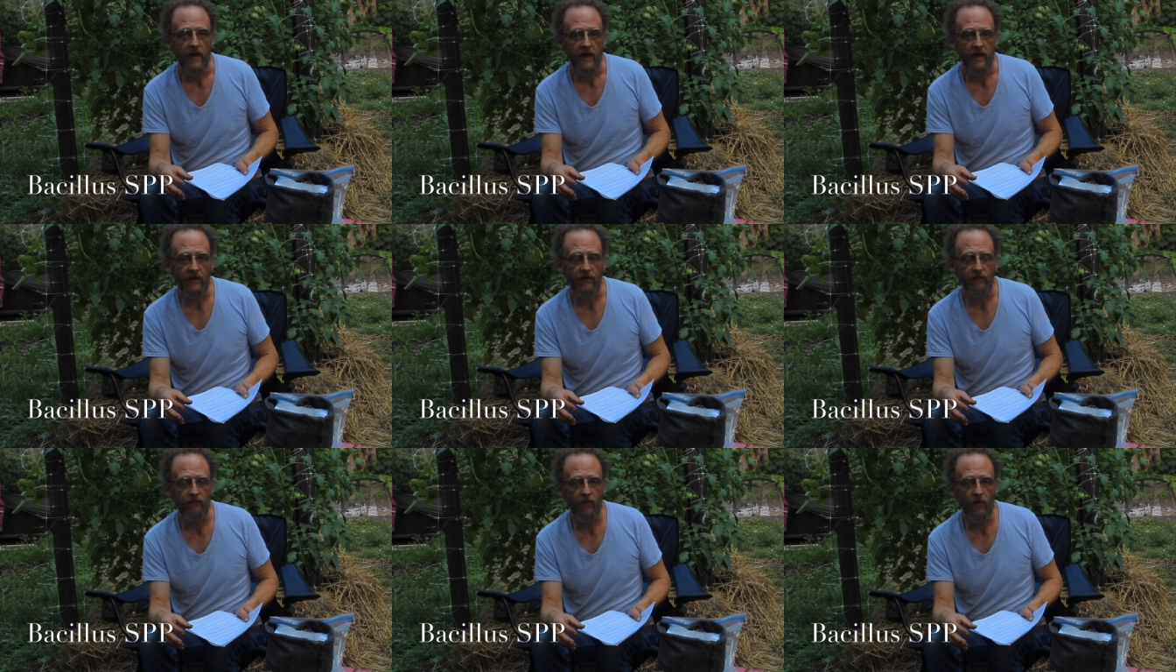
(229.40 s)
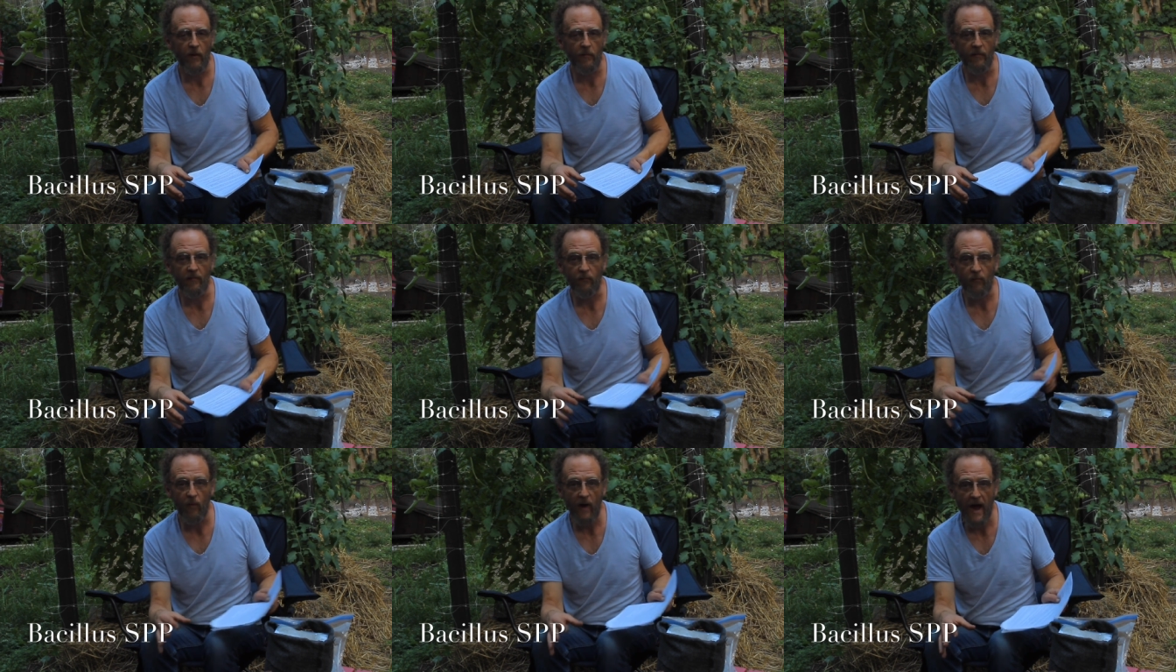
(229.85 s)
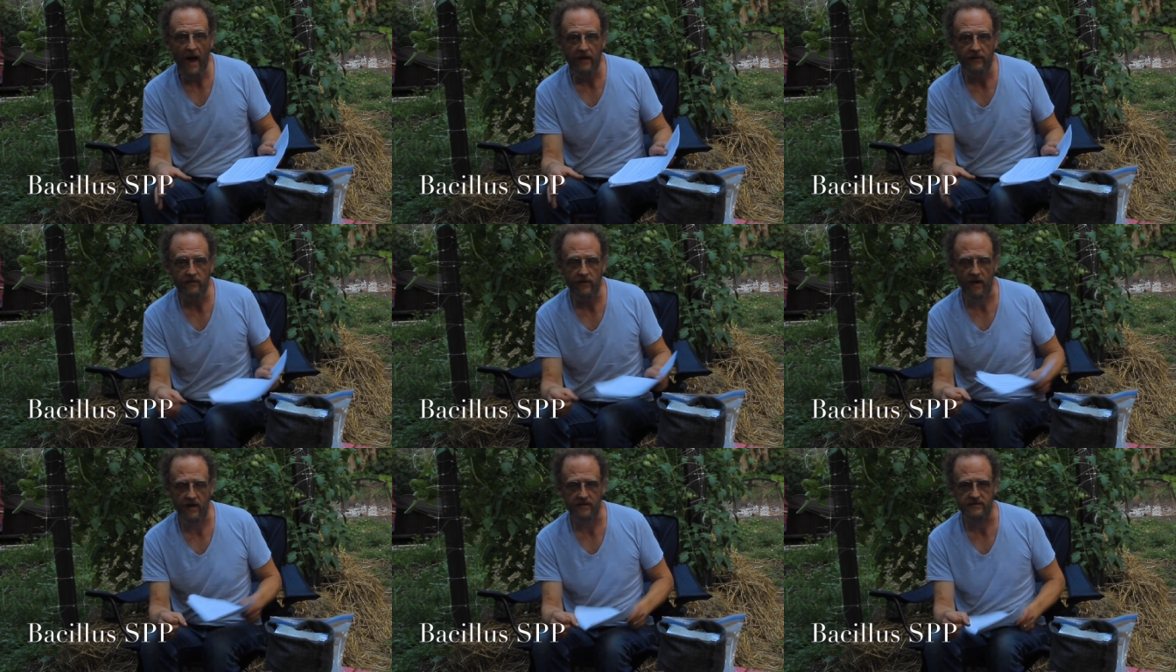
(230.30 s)
in the form of rock
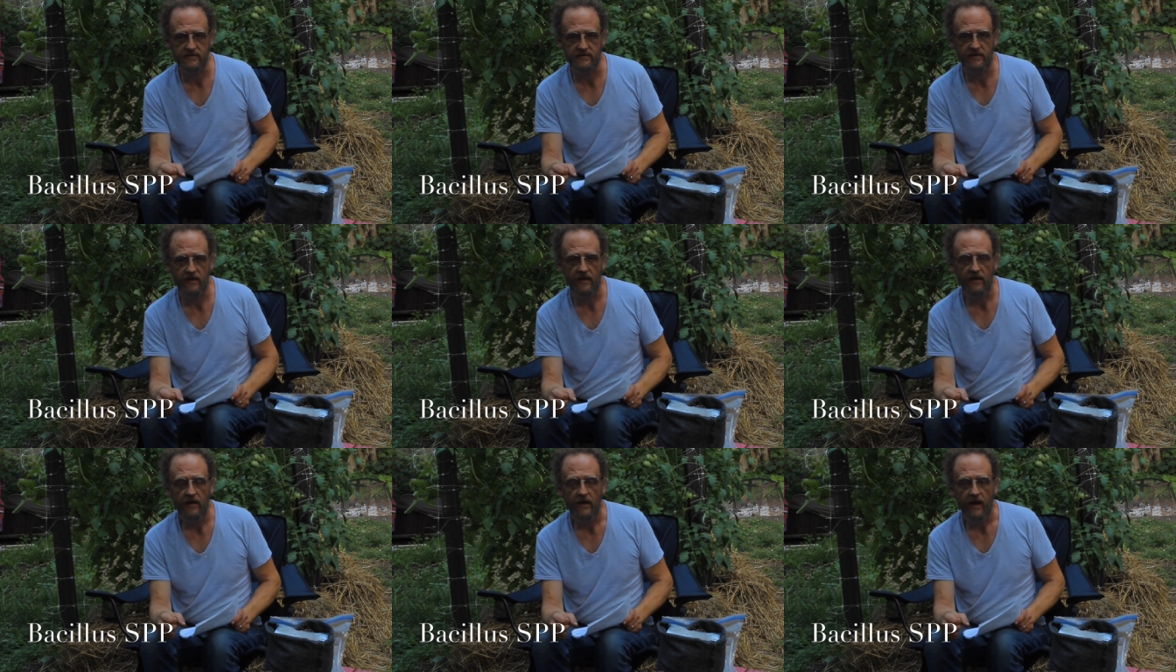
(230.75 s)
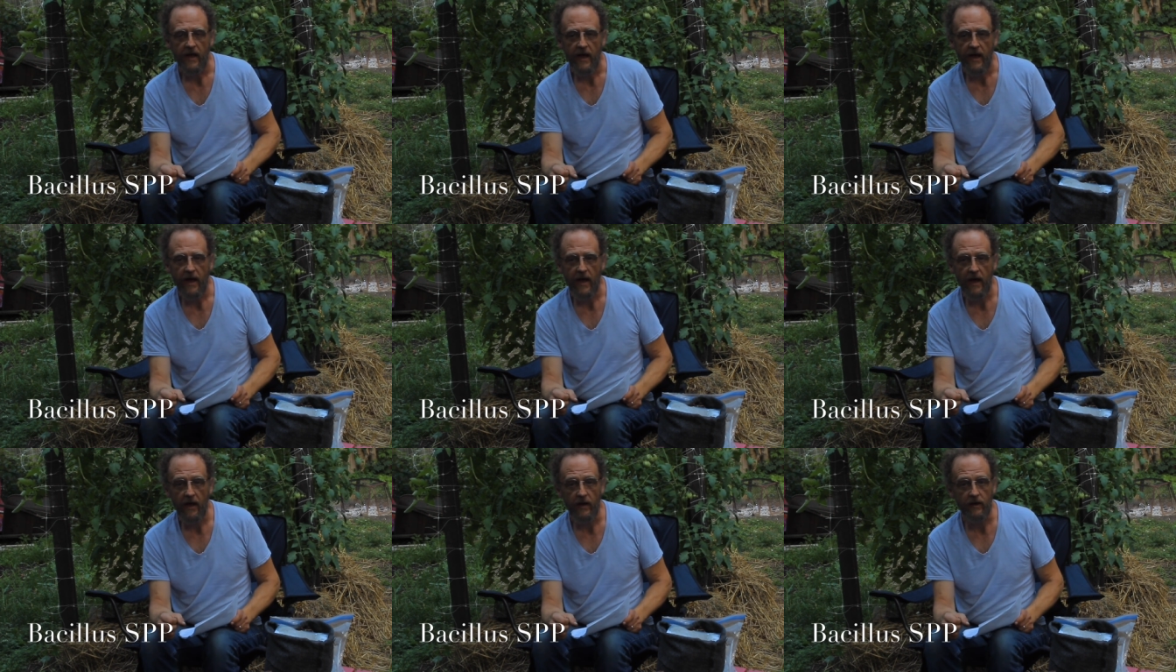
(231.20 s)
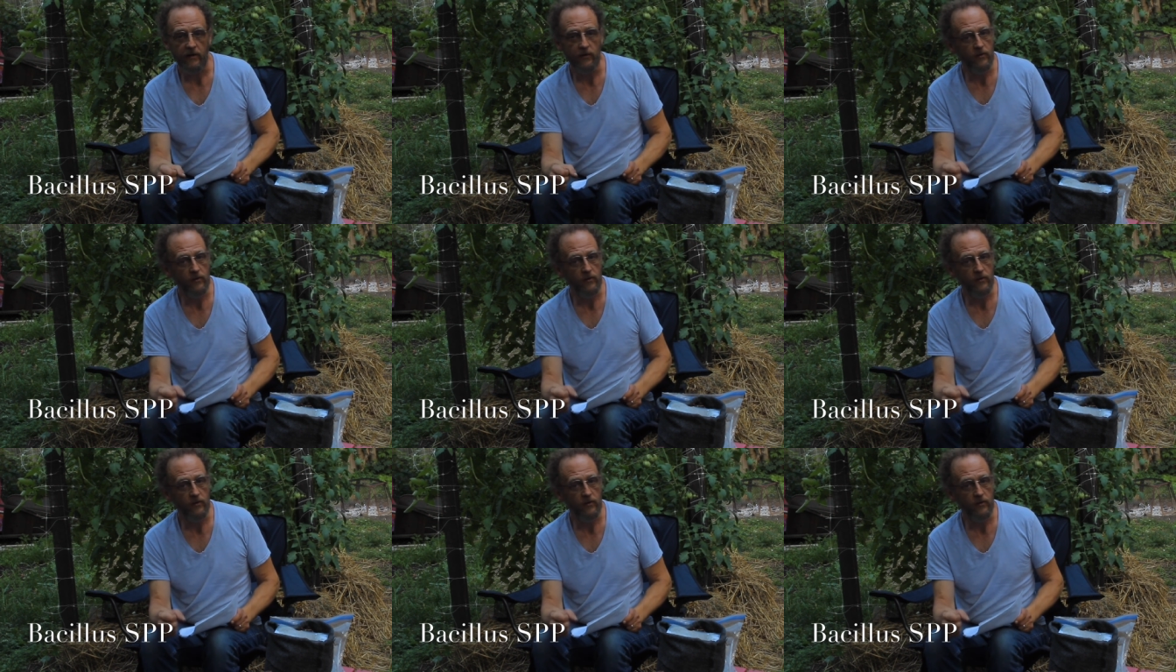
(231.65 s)
dust. And